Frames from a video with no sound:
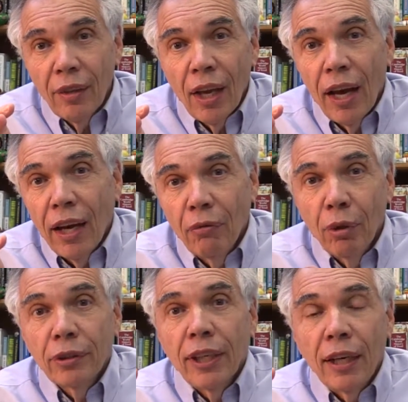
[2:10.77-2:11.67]

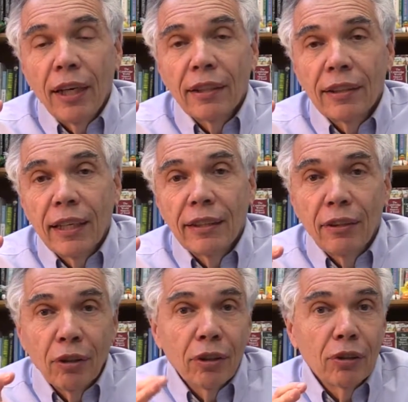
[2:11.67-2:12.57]
will tell us that in
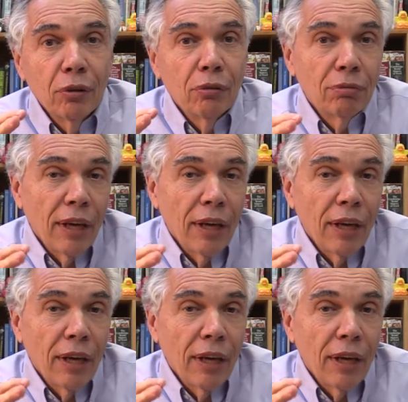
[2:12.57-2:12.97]
order to